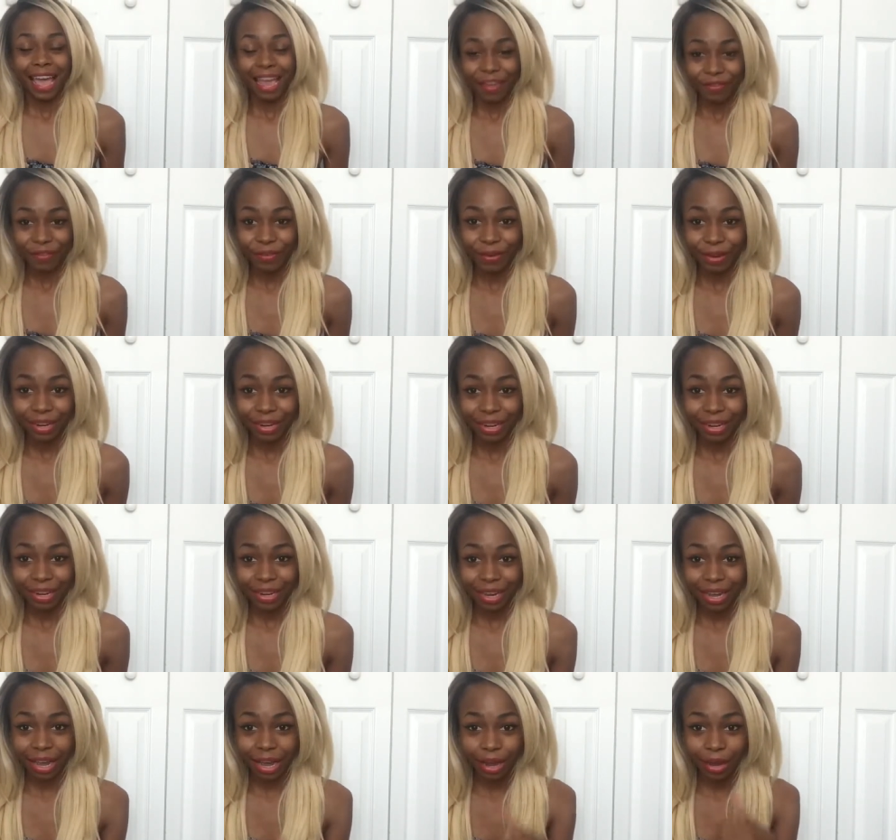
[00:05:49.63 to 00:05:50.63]
If you did,
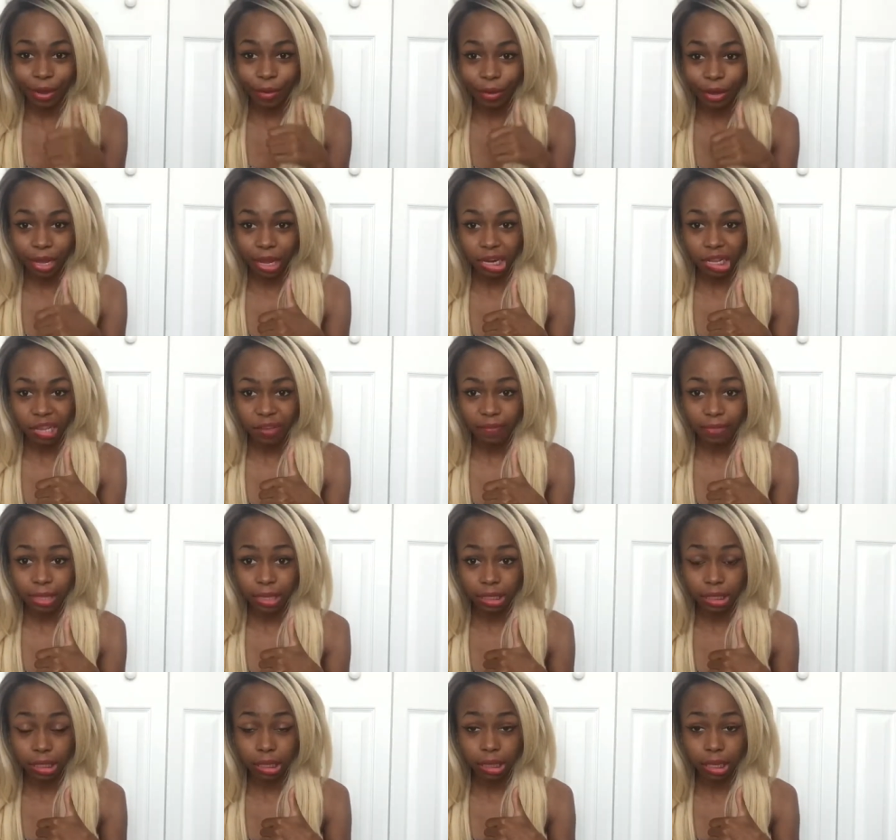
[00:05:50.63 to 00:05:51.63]
go ahead and give
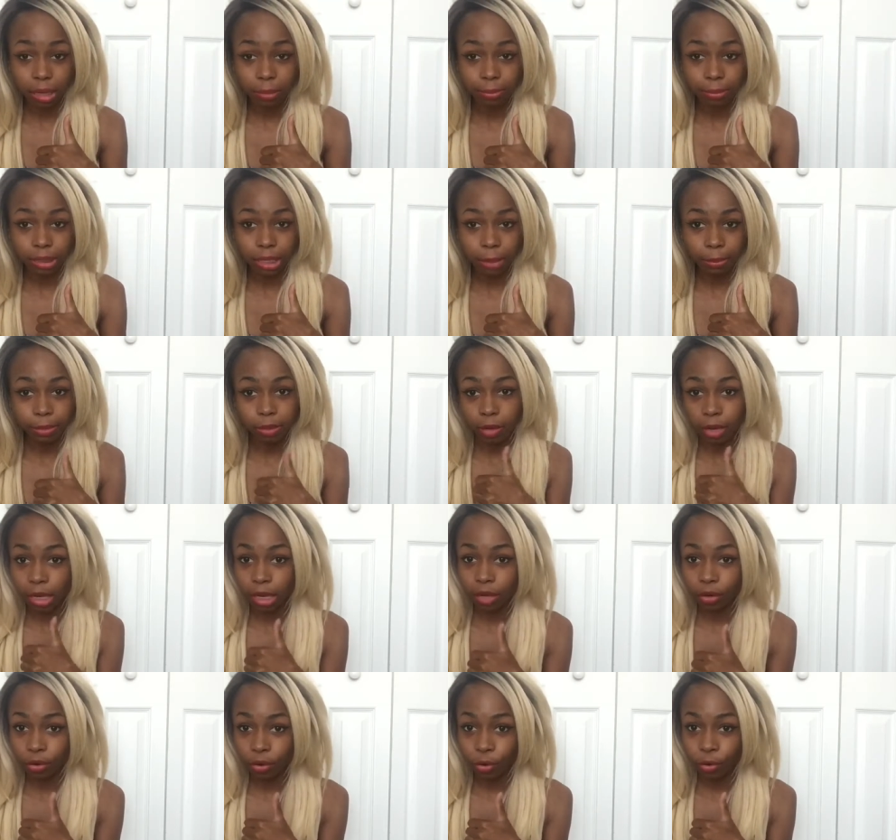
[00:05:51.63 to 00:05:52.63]
this a thumbs up so I
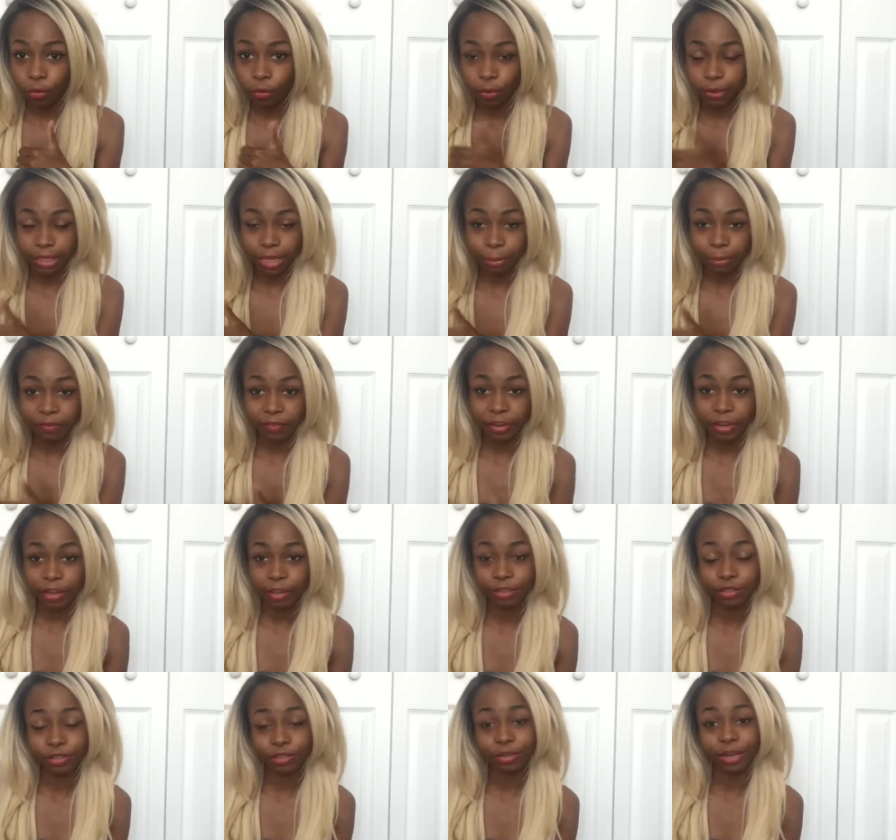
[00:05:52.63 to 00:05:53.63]
can know what type of
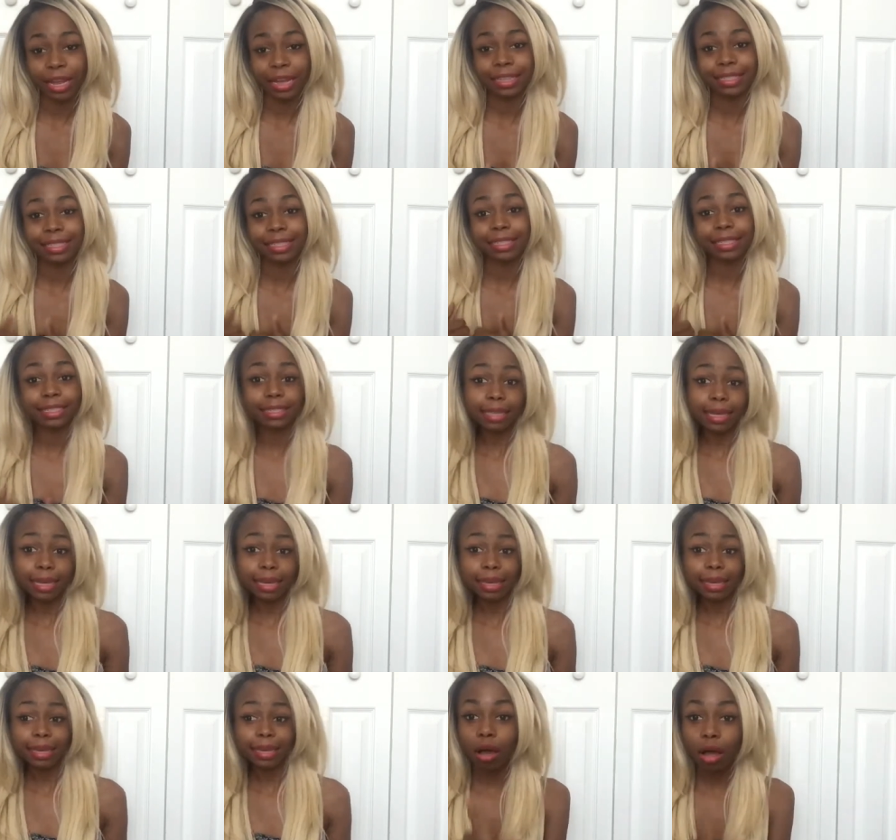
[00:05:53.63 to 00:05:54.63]
videos you like to
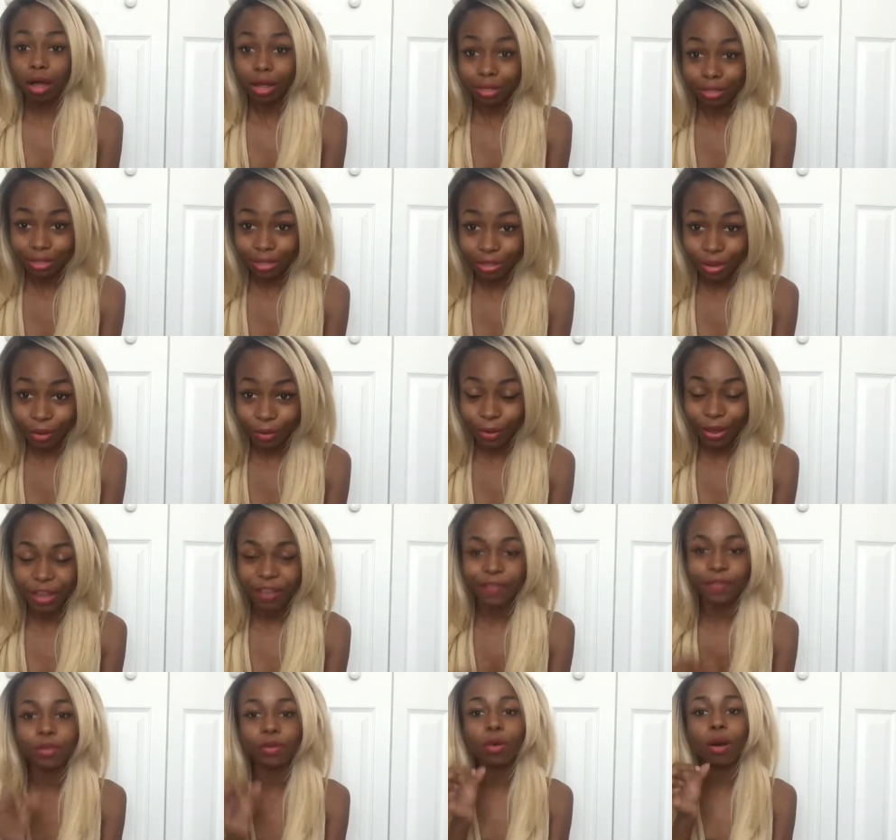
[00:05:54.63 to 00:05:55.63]
see. Also,
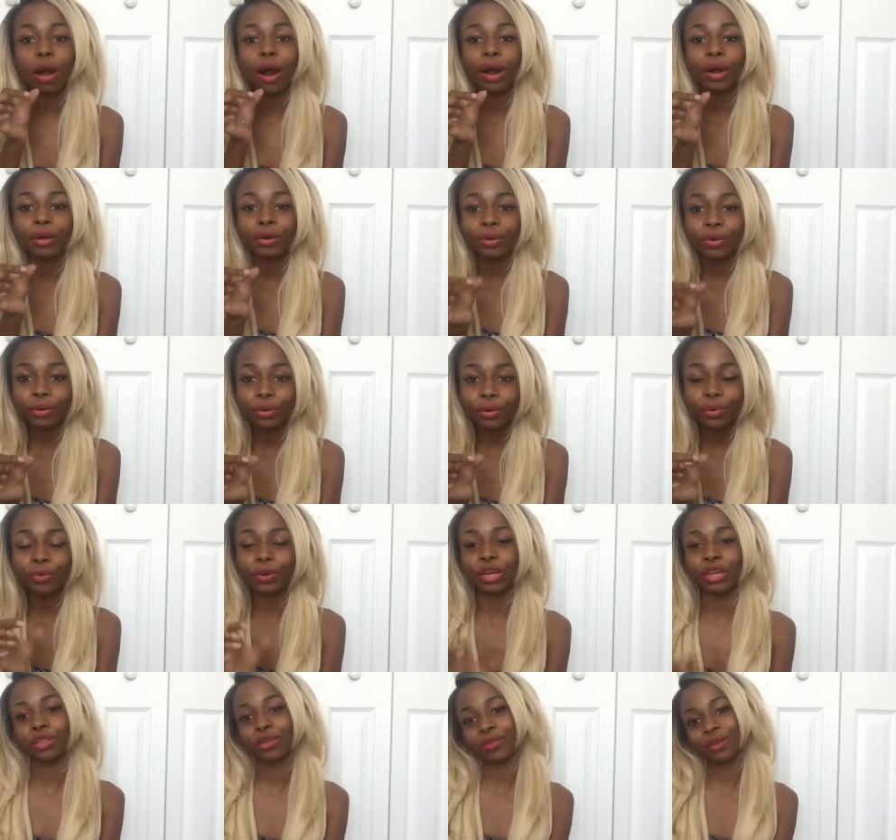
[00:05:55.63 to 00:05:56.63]
if you are
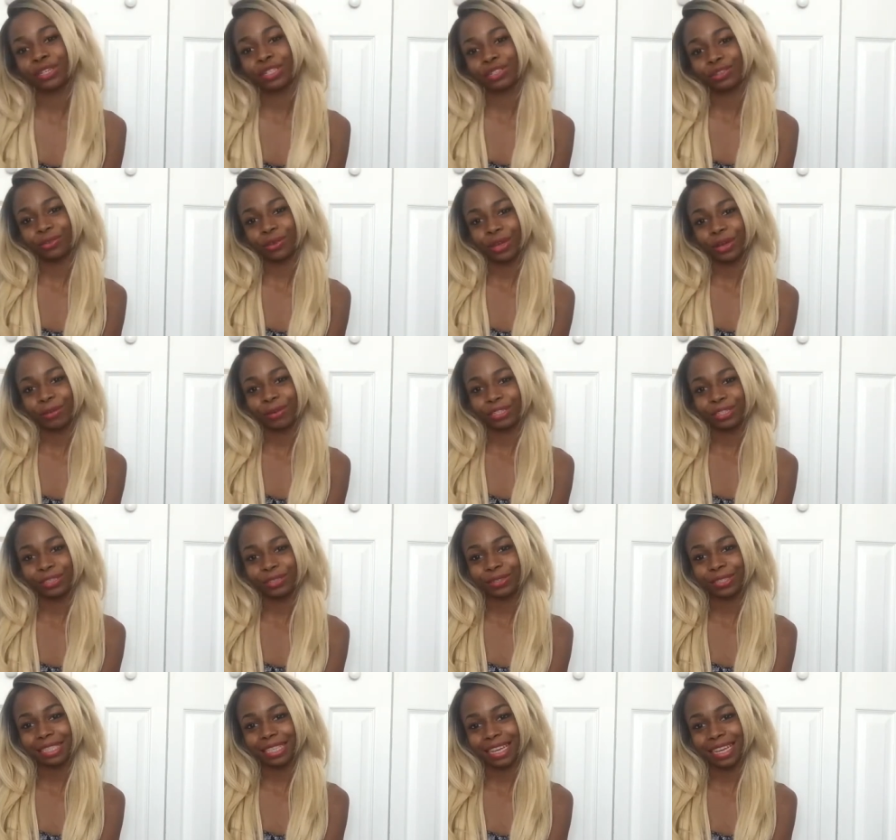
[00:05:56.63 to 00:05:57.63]
new and you enjoyed what
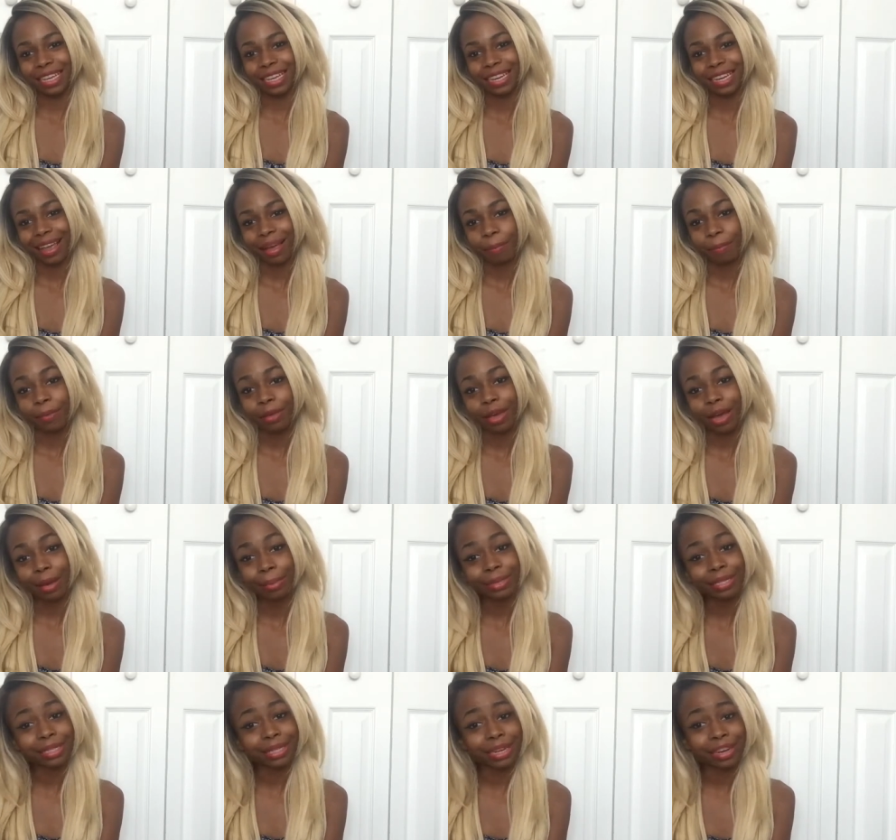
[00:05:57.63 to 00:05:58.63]
you've seen,
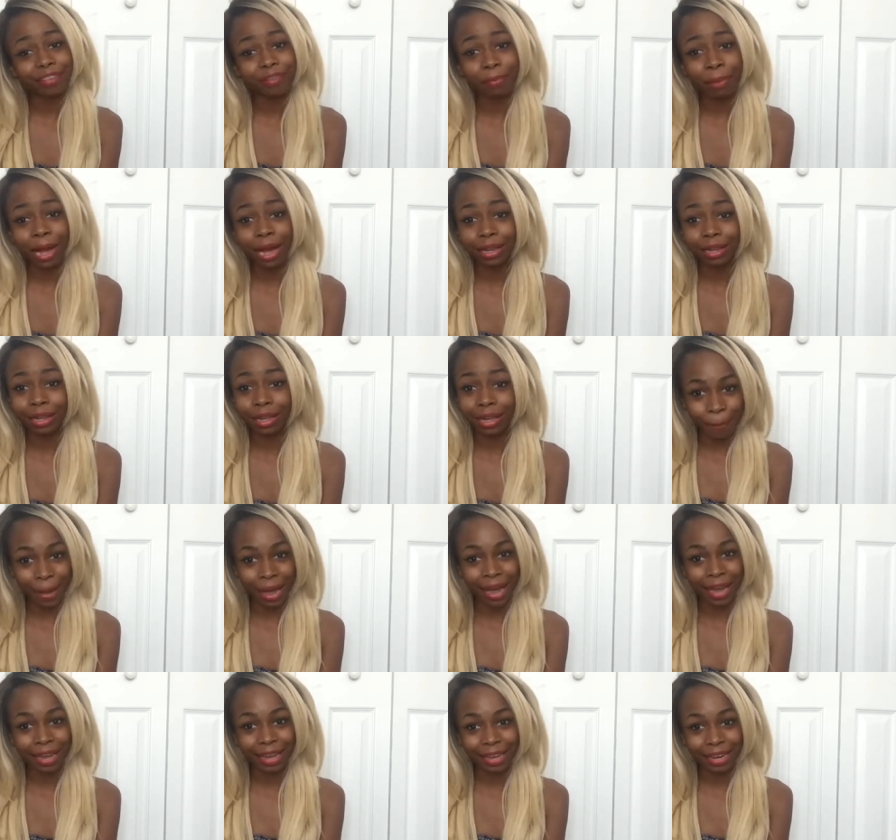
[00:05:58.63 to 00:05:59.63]
become a son of Bali
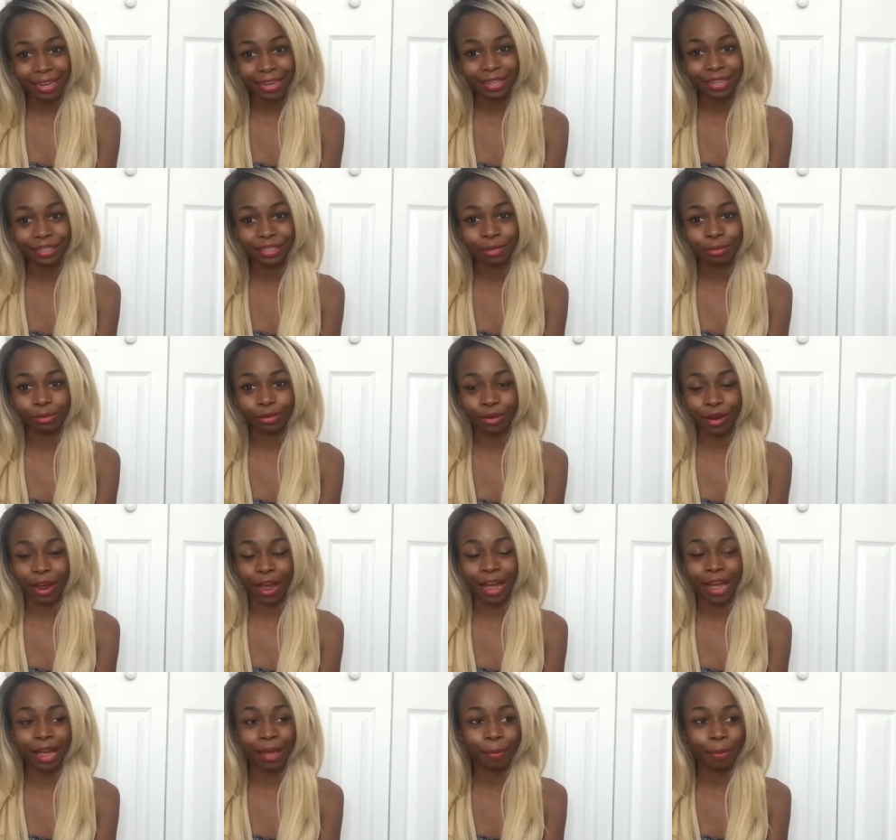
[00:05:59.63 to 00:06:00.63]
by hitting the
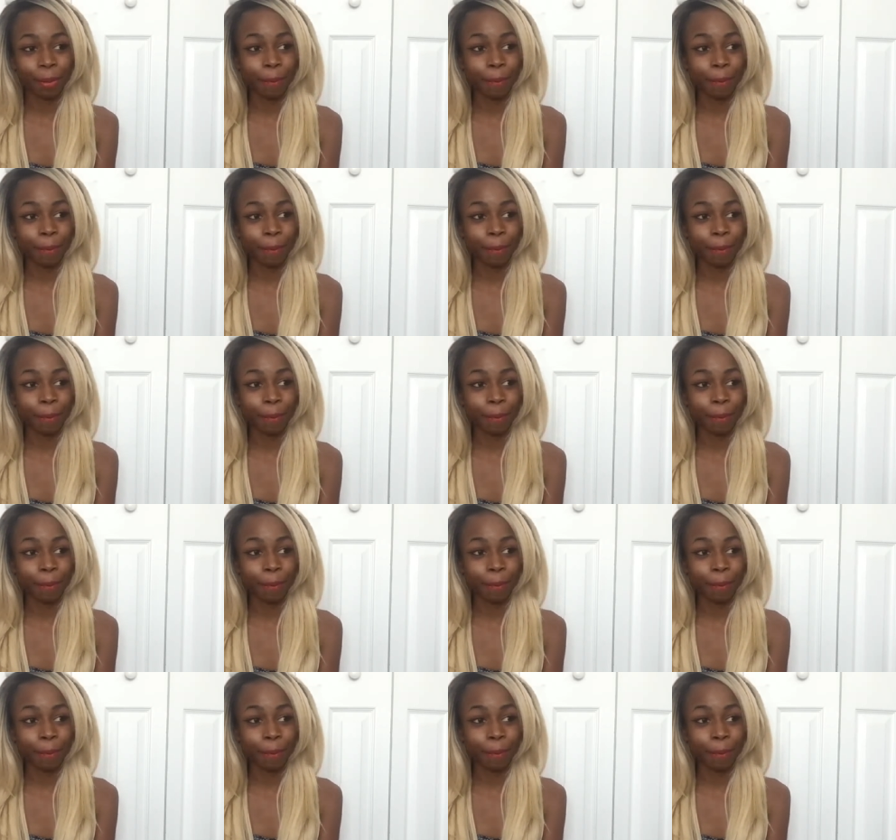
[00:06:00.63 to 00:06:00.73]
subscribe